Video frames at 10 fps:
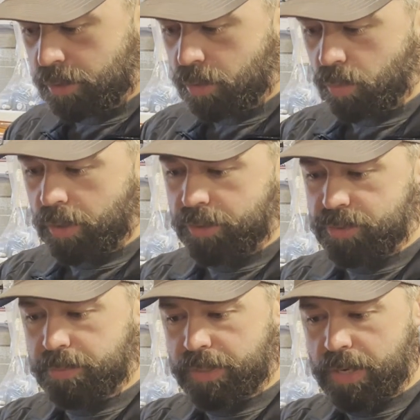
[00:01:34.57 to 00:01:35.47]
run a
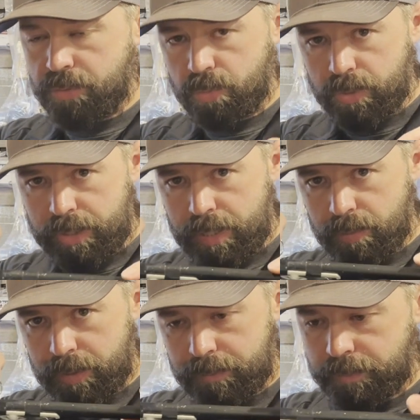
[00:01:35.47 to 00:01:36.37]
zip tie through the key
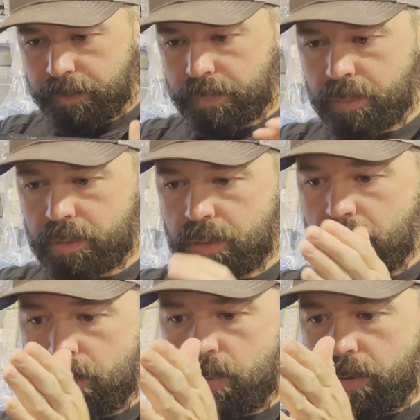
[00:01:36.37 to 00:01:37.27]
ring,
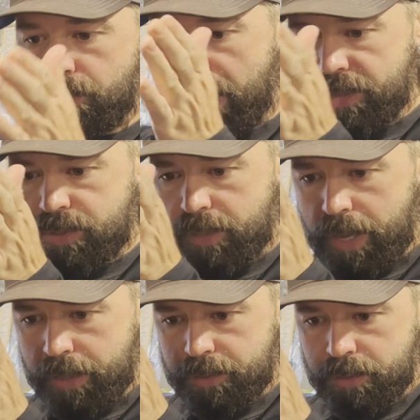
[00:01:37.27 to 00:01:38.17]
and you wanna fasten
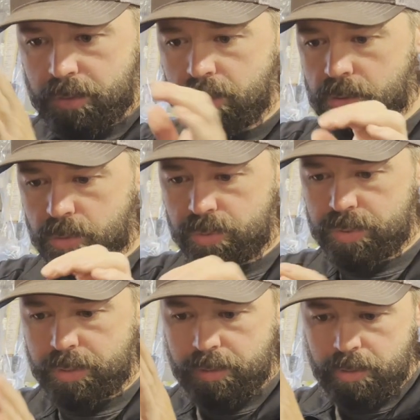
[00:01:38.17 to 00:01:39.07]
that
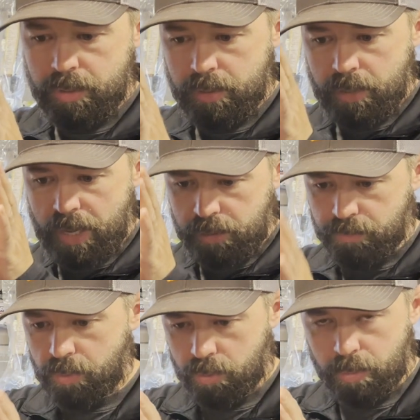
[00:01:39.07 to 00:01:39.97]
loosely at the
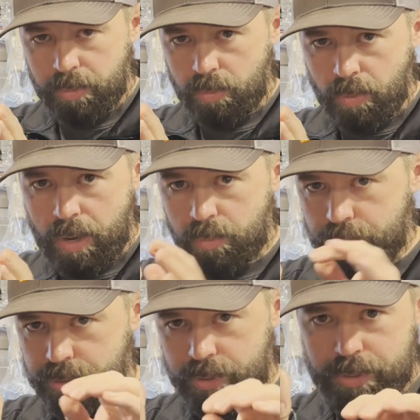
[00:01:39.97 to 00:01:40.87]
fulcrum of the rod,
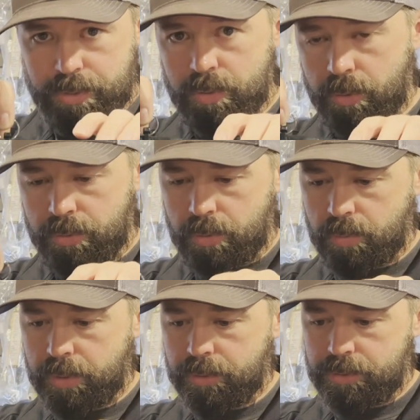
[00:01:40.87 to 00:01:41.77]
which is just north of the
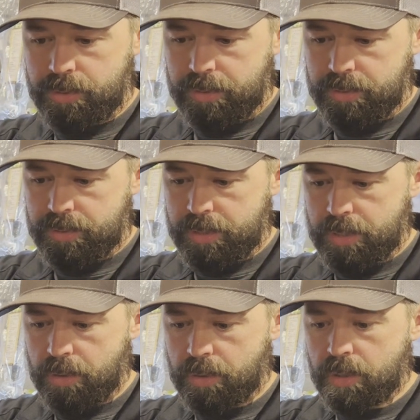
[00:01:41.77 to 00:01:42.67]
reel, as you can see
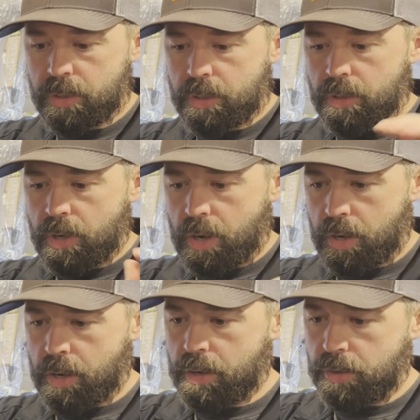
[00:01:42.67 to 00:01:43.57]
here.
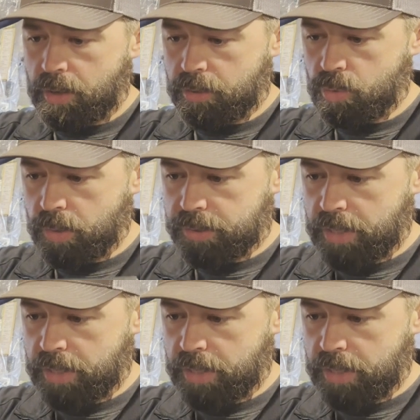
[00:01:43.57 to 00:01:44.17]
You want to